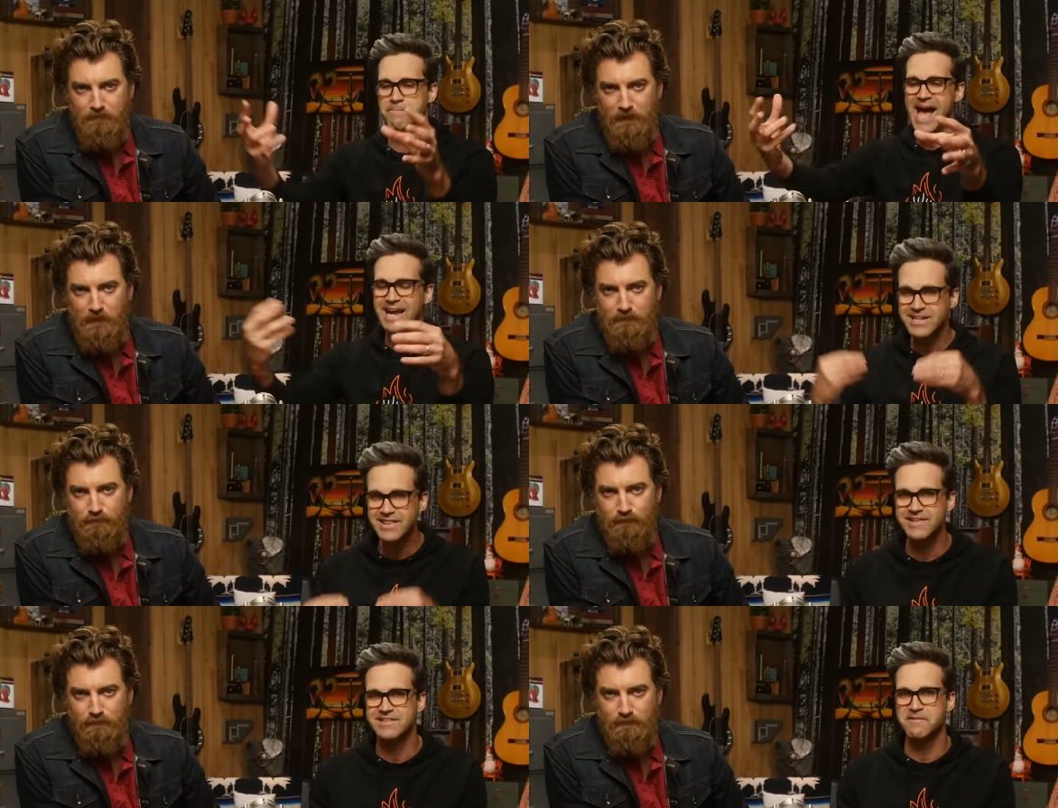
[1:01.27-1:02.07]
Speaker 1: back to
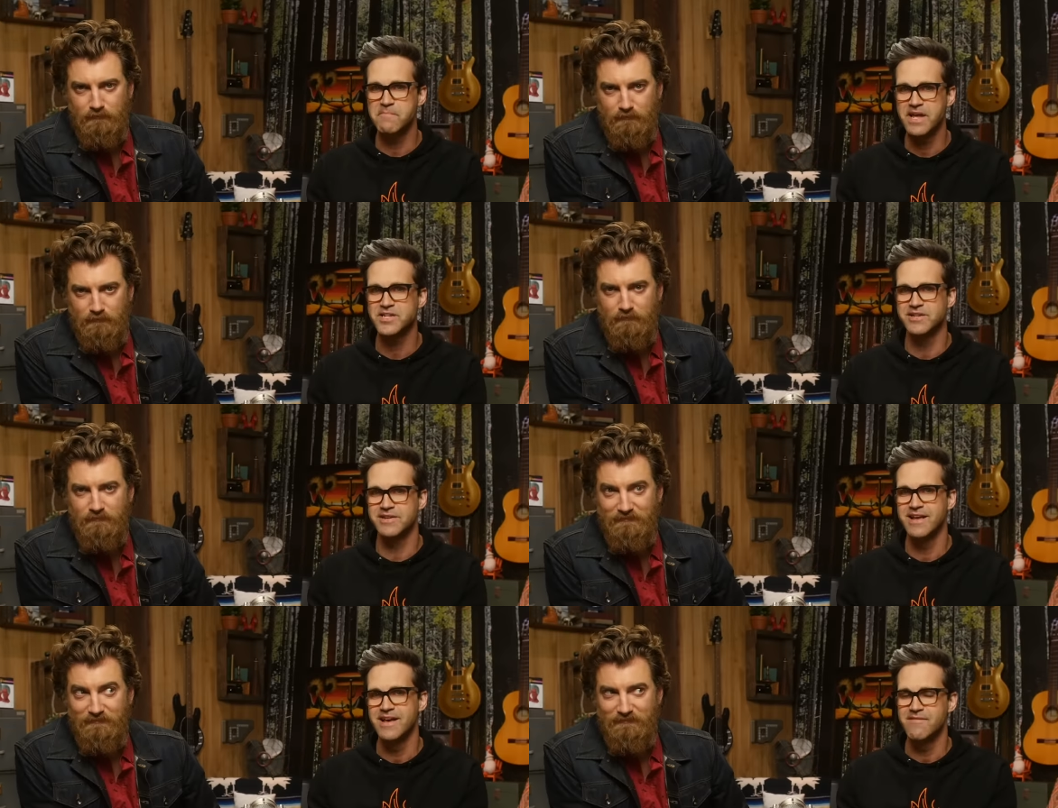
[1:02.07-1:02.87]
this
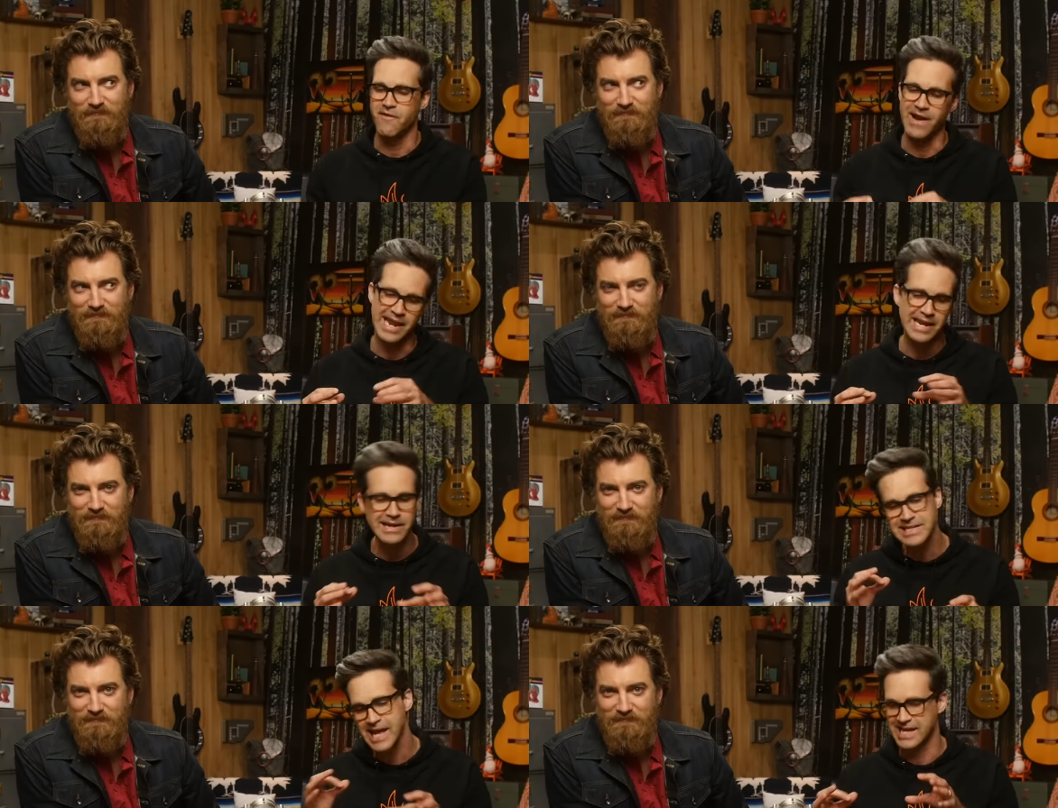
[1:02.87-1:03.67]
dimension for a
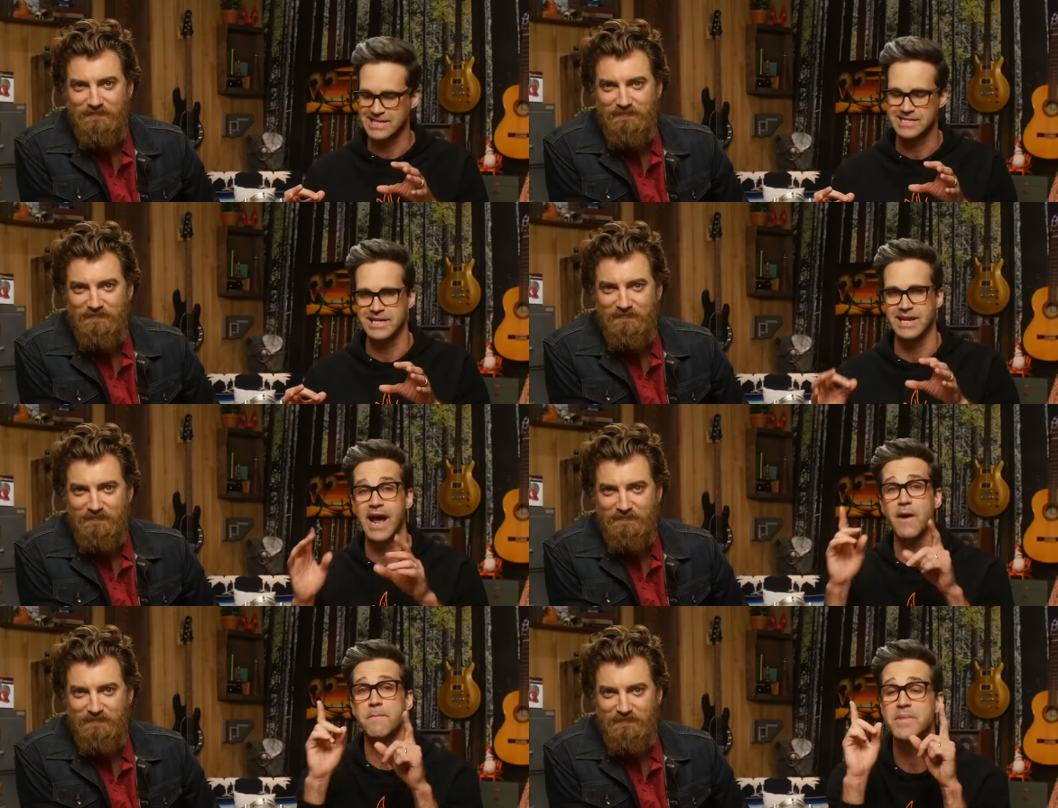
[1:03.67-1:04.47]
little taste. And
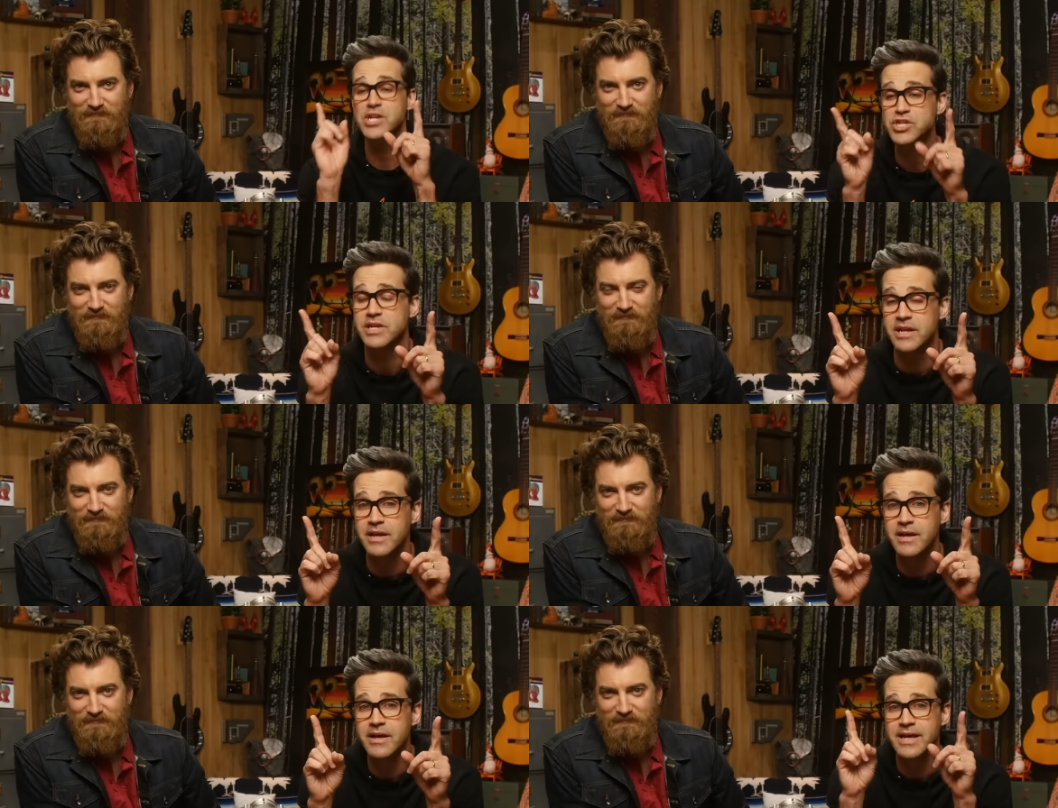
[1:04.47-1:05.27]
our mission
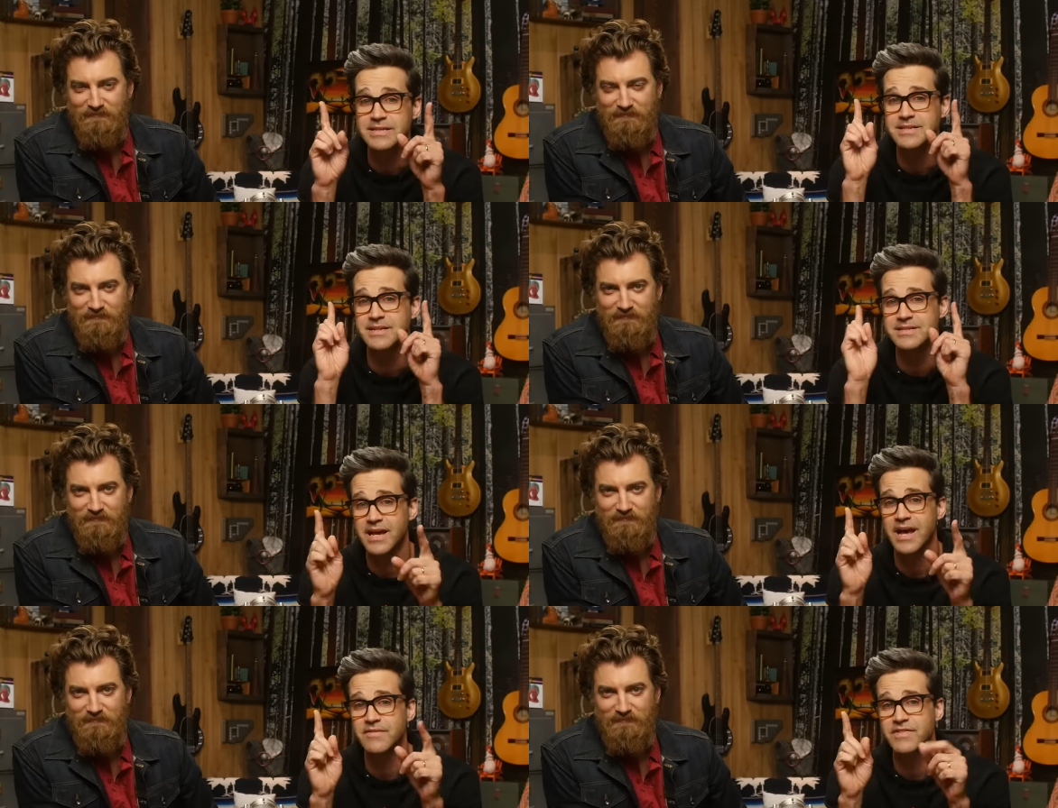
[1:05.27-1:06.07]
is to
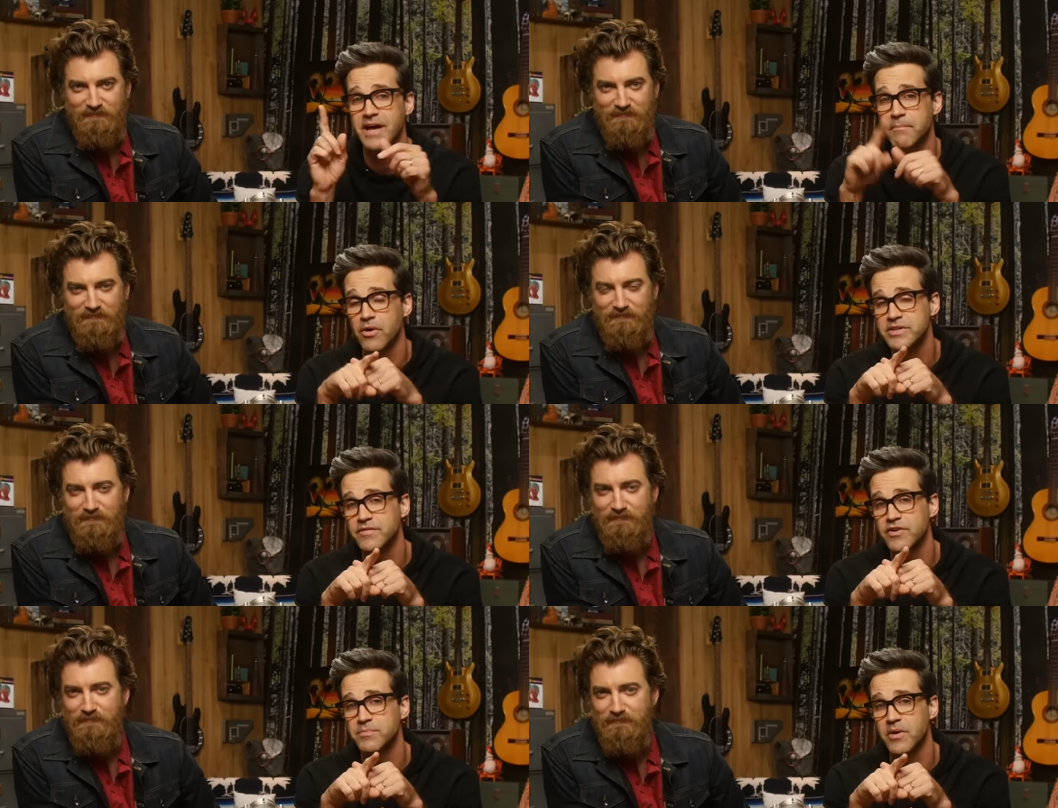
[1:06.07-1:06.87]
decide if that
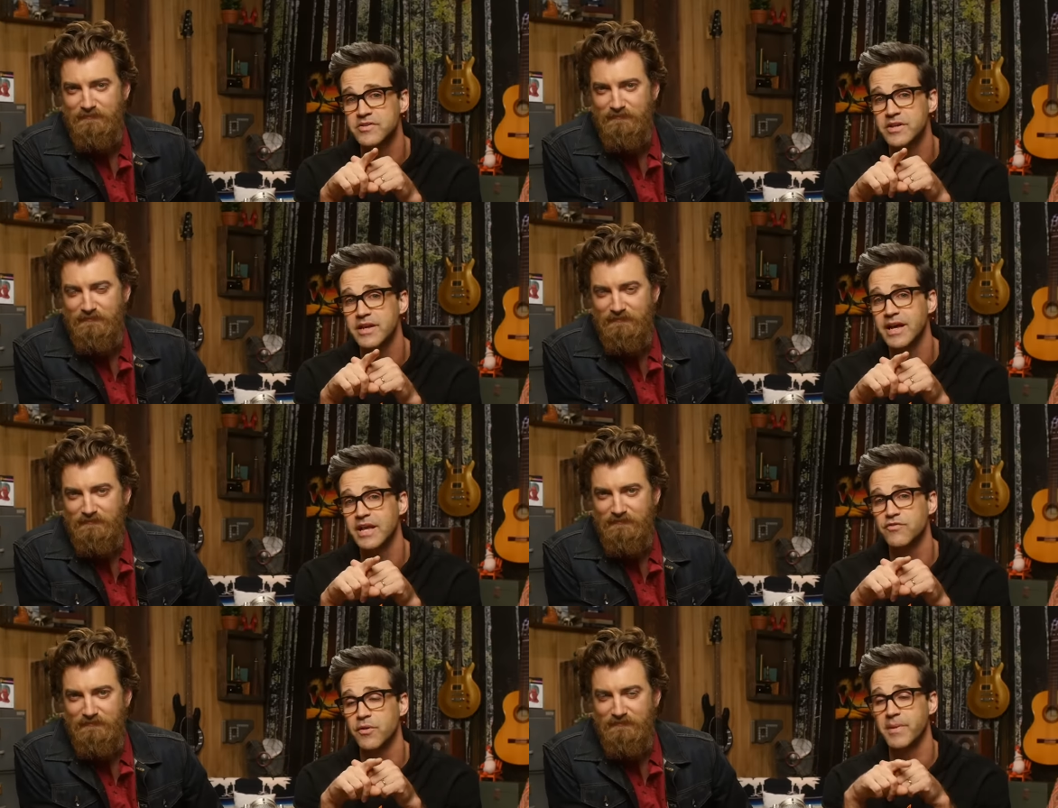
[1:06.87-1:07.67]
multiverse munchie
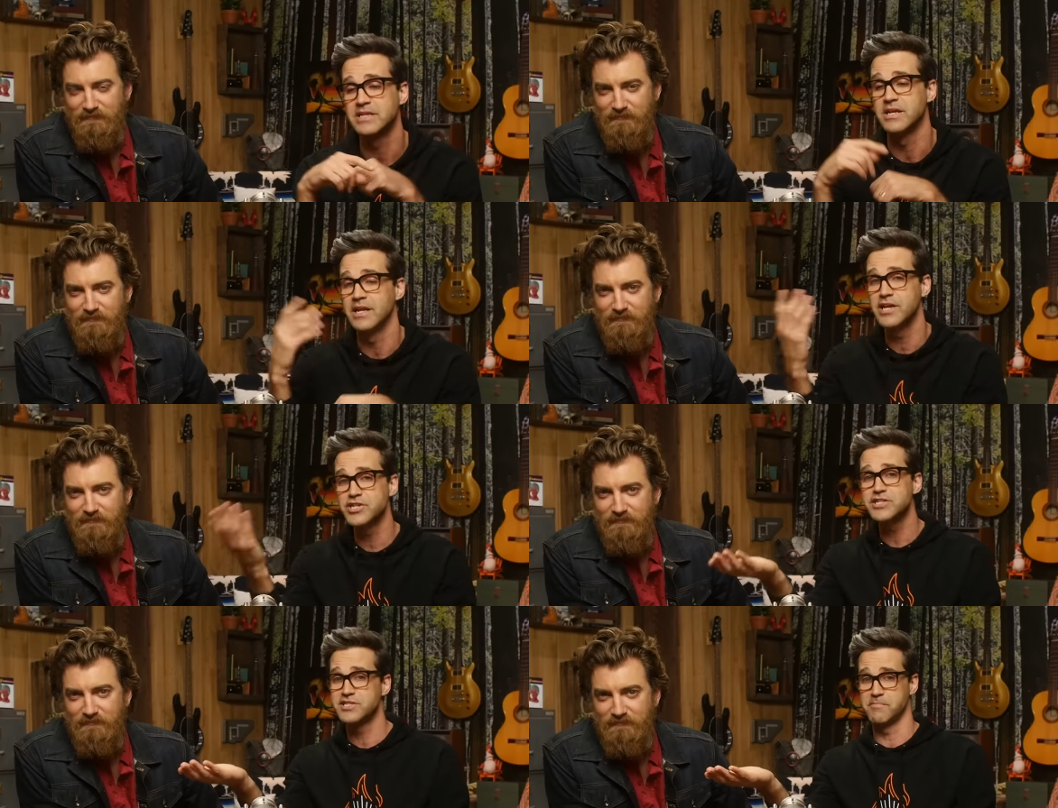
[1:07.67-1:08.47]
is from a
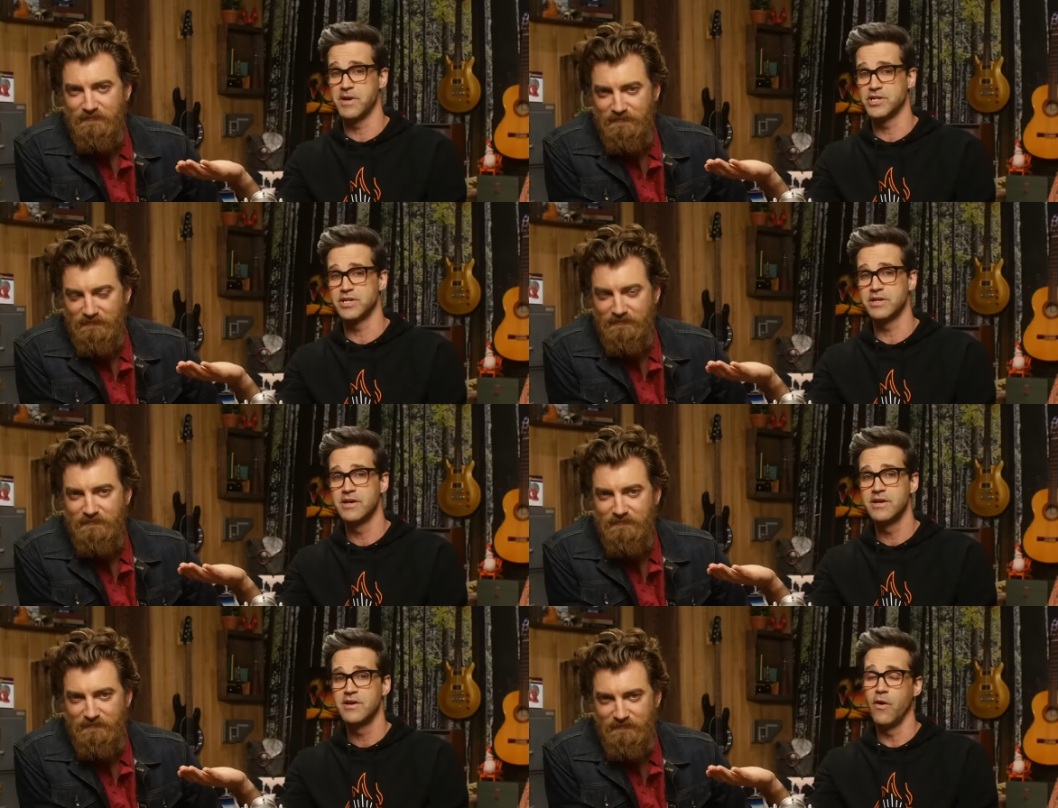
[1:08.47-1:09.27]
delicious dimension
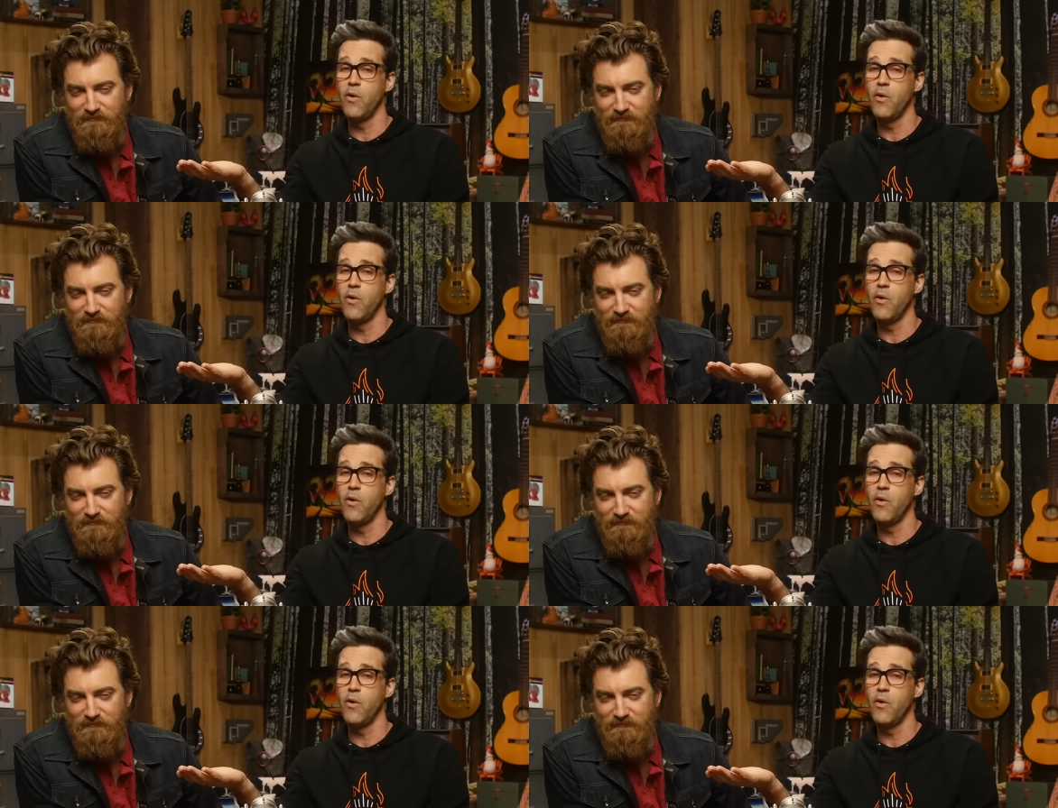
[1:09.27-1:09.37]
mm.